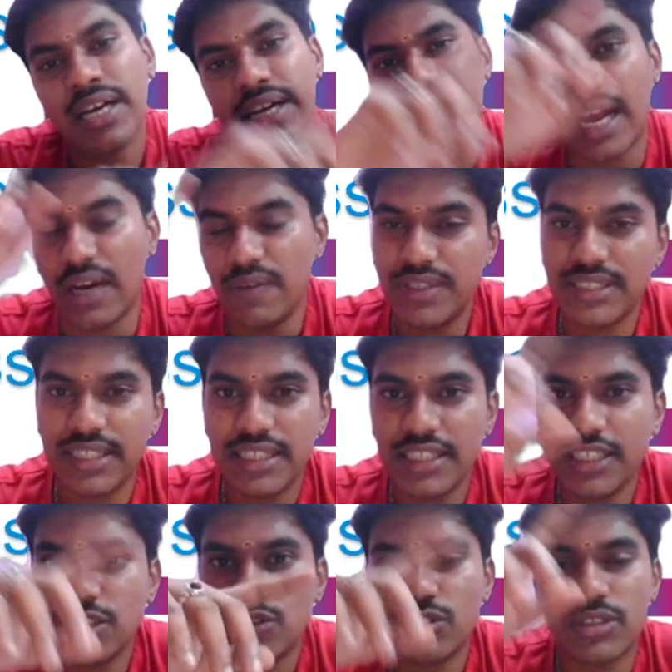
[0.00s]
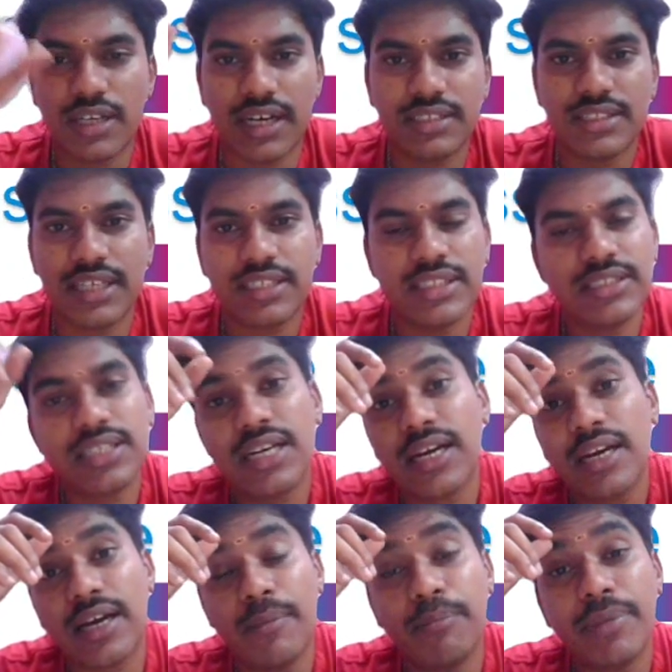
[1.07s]
Can we say these two transactions are
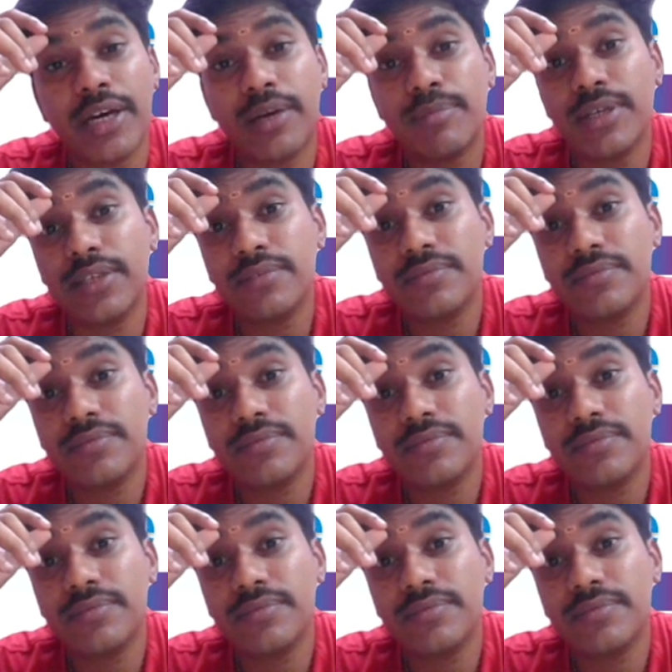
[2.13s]
comparable?